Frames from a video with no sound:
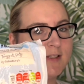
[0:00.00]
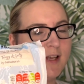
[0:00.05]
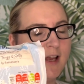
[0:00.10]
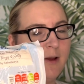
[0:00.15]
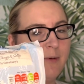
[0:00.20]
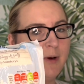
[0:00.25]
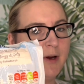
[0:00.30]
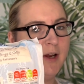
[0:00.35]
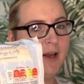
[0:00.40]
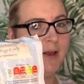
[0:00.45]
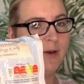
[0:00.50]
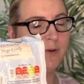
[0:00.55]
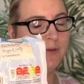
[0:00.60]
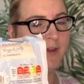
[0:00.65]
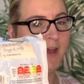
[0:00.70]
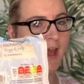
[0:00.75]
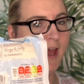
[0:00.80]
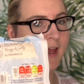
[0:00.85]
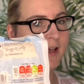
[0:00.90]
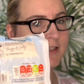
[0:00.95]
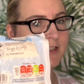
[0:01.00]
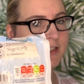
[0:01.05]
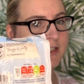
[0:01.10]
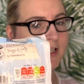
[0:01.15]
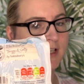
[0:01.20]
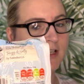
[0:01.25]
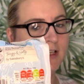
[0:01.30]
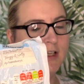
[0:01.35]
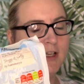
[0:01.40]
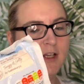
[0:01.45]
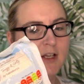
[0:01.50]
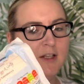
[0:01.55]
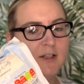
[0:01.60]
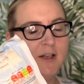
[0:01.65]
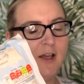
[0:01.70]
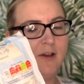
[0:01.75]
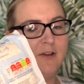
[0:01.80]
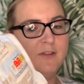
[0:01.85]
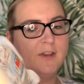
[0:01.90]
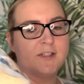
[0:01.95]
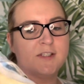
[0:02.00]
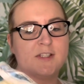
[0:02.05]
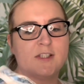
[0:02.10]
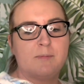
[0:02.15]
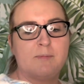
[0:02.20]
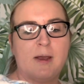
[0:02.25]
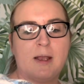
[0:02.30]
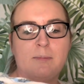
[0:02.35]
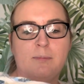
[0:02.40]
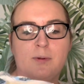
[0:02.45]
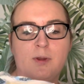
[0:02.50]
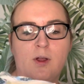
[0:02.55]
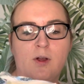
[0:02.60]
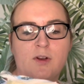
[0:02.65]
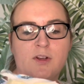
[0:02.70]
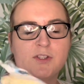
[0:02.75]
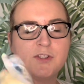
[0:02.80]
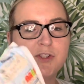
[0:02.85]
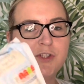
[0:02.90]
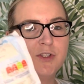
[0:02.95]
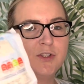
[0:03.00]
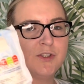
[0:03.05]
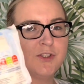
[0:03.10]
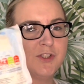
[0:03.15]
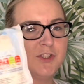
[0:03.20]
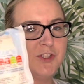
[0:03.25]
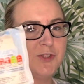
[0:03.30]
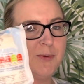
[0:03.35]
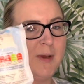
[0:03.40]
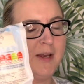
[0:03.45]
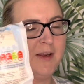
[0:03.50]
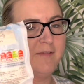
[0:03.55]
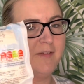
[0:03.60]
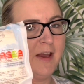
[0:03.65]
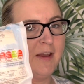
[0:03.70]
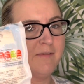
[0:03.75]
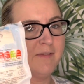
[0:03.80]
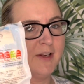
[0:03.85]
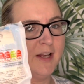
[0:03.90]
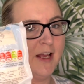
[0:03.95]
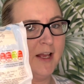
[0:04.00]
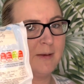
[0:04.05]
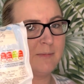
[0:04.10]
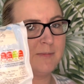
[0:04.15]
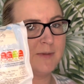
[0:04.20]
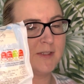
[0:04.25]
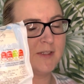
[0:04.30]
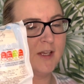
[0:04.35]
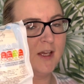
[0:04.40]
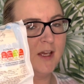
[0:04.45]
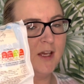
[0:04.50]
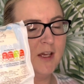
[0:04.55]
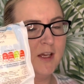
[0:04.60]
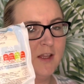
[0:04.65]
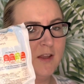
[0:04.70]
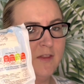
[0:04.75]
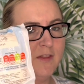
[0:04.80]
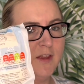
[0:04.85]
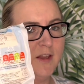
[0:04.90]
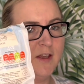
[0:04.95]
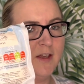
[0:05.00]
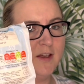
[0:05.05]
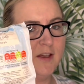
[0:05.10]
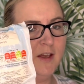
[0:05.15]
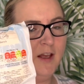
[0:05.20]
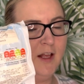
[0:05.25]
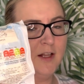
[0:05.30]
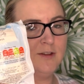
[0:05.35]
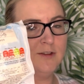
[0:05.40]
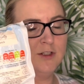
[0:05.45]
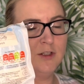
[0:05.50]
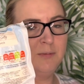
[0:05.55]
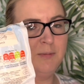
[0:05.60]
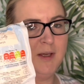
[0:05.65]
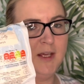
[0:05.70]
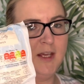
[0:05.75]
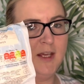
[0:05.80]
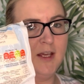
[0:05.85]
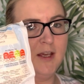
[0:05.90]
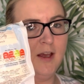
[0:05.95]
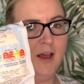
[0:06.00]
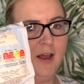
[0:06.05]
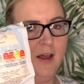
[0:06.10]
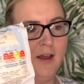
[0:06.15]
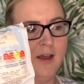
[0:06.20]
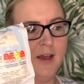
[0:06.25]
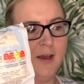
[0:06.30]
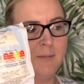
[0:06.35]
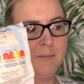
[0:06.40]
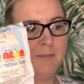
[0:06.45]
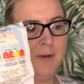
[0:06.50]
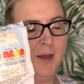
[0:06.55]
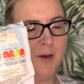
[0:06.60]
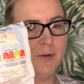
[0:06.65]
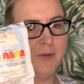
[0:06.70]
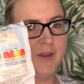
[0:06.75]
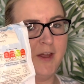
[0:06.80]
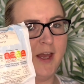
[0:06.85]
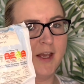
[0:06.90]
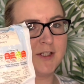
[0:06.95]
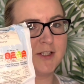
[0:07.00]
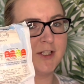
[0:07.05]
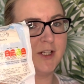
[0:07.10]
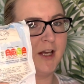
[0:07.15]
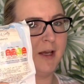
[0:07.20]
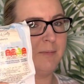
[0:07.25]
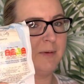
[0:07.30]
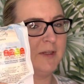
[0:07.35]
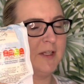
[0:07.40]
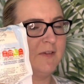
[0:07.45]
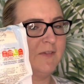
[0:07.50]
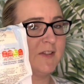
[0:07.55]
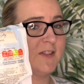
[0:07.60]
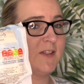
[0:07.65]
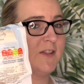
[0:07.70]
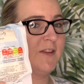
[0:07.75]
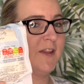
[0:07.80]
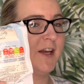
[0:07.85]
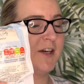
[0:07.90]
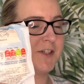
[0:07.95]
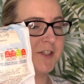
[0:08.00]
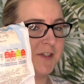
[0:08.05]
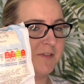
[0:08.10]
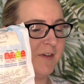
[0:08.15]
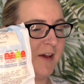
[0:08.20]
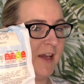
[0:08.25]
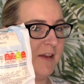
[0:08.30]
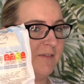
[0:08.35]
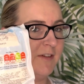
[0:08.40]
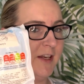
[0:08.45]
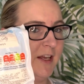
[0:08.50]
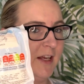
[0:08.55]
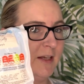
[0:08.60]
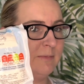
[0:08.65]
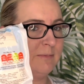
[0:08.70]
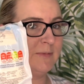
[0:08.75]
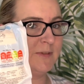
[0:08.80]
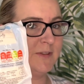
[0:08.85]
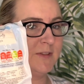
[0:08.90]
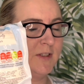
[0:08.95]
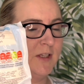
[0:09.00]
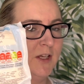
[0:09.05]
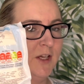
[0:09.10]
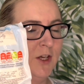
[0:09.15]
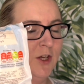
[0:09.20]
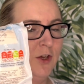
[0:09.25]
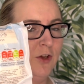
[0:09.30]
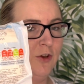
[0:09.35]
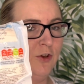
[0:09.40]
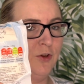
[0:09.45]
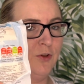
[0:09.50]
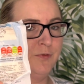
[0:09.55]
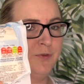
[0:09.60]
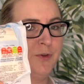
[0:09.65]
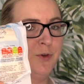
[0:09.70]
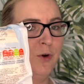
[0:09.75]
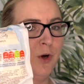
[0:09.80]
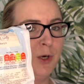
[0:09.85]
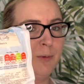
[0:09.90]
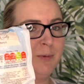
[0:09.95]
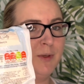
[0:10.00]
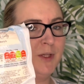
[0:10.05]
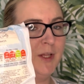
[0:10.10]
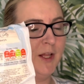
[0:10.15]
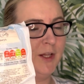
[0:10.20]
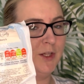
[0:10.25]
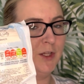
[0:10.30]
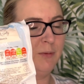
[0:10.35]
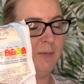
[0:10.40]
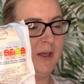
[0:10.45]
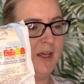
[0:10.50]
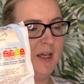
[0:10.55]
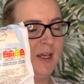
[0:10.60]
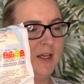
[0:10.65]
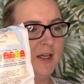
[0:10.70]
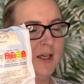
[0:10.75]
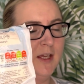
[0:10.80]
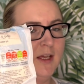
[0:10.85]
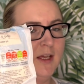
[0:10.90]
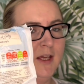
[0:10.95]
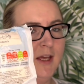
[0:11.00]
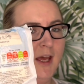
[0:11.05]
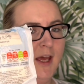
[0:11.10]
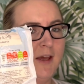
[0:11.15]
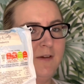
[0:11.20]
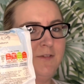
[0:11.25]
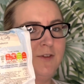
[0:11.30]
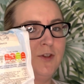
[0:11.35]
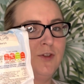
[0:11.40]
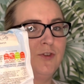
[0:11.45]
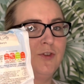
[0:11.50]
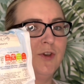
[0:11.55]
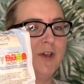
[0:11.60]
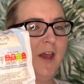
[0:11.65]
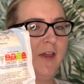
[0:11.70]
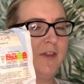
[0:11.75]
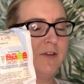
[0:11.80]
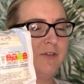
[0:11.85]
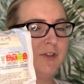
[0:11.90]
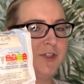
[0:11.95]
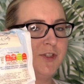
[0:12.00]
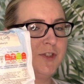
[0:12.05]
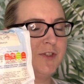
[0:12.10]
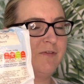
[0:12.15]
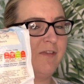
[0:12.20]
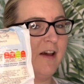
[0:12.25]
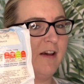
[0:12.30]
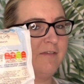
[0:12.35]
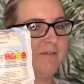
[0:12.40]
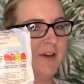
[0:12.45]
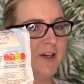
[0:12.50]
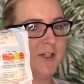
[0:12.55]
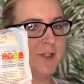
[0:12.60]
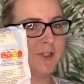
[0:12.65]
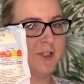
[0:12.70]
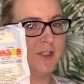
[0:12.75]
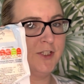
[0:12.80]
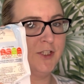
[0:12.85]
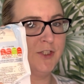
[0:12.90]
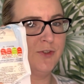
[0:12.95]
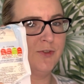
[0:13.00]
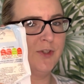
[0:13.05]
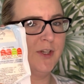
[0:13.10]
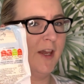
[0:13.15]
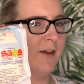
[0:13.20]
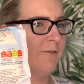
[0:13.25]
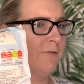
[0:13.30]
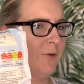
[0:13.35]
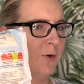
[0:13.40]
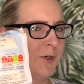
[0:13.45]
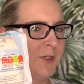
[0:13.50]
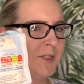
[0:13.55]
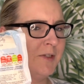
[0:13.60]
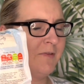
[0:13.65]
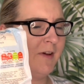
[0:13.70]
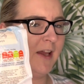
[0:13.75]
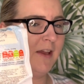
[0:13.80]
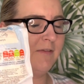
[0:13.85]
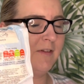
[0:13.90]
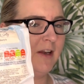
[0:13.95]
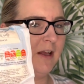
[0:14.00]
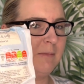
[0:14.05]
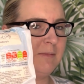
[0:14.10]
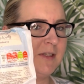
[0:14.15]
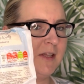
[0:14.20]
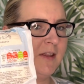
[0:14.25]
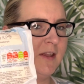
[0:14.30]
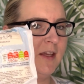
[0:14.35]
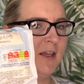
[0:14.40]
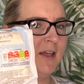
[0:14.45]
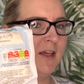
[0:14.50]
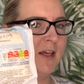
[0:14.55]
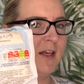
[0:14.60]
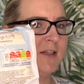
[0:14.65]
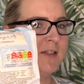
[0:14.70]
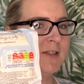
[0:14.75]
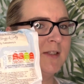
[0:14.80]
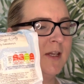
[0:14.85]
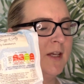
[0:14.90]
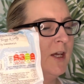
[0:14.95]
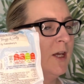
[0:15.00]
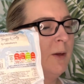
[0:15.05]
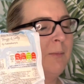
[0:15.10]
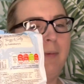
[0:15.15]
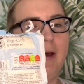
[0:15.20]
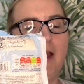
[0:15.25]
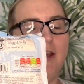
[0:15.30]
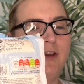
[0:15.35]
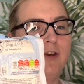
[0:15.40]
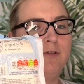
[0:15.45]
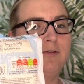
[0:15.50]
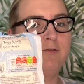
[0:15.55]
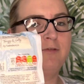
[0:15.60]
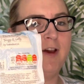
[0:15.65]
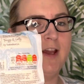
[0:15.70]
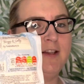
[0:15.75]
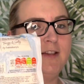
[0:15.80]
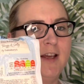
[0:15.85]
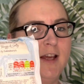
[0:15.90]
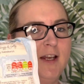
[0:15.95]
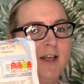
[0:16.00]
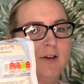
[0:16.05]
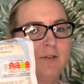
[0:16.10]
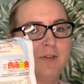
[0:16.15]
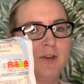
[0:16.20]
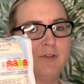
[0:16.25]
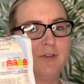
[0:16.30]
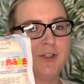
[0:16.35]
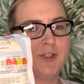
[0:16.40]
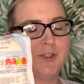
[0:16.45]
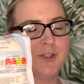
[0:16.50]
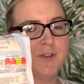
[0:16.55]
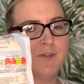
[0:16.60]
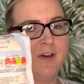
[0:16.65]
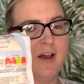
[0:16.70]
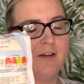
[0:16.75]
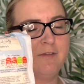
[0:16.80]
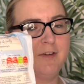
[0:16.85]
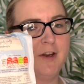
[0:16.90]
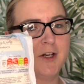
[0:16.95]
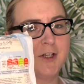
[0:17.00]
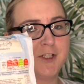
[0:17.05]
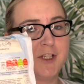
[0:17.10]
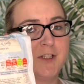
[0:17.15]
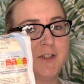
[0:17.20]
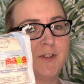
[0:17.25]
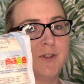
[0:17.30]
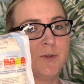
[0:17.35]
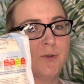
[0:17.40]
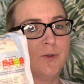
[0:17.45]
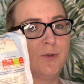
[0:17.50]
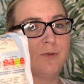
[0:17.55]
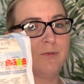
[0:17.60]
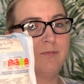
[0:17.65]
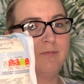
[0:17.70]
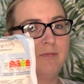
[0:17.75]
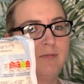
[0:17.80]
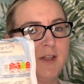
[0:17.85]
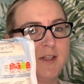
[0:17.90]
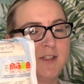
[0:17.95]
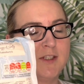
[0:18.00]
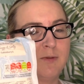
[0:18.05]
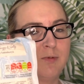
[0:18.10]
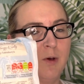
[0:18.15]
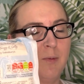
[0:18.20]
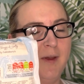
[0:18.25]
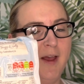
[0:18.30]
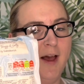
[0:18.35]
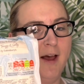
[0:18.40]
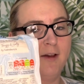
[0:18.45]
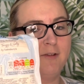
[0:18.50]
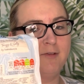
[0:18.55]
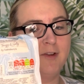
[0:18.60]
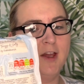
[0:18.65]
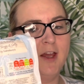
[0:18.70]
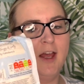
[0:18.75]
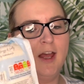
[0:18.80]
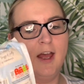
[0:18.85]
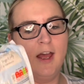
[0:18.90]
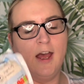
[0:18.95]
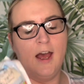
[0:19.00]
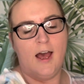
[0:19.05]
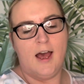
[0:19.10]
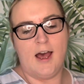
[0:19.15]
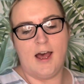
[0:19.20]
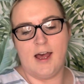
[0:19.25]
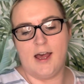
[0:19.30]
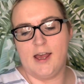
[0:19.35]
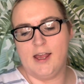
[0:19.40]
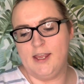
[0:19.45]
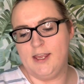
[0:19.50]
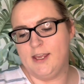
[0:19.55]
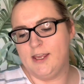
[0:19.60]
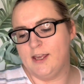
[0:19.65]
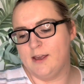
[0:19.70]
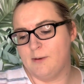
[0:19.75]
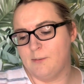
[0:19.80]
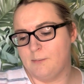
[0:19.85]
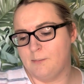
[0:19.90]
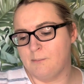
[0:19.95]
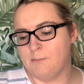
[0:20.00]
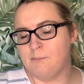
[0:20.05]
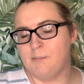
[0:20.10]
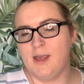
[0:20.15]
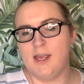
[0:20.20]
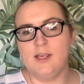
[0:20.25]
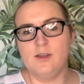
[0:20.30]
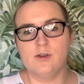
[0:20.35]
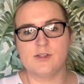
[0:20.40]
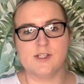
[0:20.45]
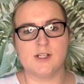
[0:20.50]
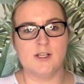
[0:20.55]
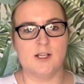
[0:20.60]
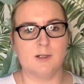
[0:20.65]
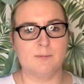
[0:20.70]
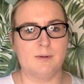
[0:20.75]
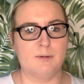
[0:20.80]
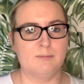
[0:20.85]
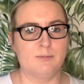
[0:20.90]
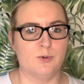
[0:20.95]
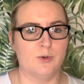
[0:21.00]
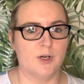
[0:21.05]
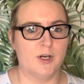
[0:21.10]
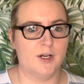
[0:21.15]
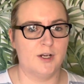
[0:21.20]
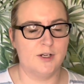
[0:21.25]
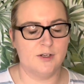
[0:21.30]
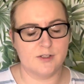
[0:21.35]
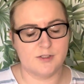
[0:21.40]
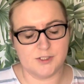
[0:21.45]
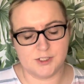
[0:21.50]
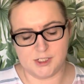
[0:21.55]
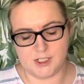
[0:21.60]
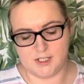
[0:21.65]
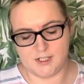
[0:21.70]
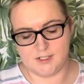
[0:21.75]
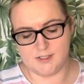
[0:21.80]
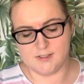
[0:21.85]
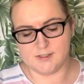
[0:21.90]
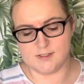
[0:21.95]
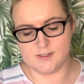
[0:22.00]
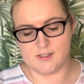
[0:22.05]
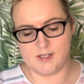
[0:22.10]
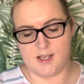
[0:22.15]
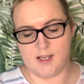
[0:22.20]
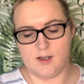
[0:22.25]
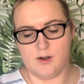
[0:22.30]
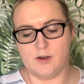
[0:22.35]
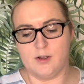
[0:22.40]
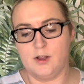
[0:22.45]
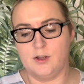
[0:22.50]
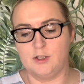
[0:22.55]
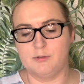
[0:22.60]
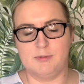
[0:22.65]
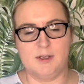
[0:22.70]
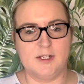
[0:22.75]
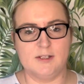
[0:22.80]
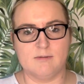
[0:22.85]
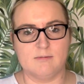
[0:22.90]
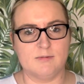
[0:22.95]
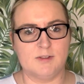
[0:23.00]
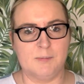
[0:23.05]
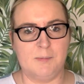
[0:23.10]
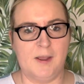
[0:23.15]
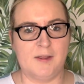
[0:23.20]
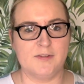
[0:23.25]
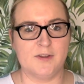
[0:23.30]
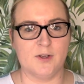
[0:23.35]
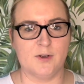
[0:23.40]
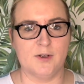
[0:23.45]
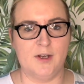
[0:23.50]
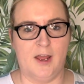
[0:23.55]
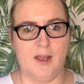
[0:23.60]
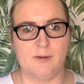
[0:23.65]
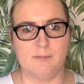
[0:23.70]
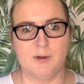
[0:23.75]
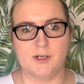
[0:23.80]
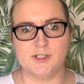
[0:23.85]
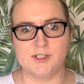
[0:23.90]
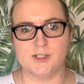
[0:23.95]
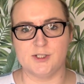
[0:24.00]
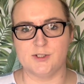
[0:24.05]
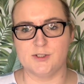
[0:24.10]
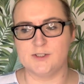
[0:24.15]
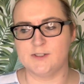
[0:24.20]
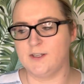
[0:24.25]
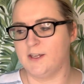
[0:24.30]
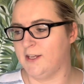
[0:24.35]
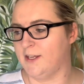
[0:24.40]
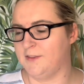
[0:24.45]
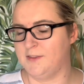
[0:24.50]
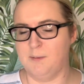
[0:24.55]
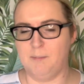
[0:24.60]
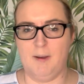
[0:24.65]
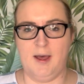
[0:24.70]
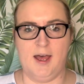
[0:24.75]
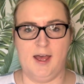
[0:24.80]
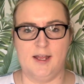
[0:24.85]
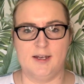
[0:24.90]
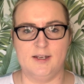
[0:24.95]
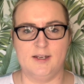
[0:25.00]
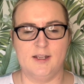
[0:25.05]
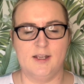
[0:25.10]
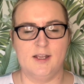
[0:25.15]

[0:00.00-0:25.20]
our healthy extra. Now this is a big block, it's 225 grams. The halloumi healthy extra, I believe, is 35 grams of normal halloumi. If you do get the reduced fat version, you do get 45 grams, I think it is, but I couldn't find any of the reduced fat version, so this is what we have. I may use a little bit more cheese or halloumi depending on how much it looks like in the pan,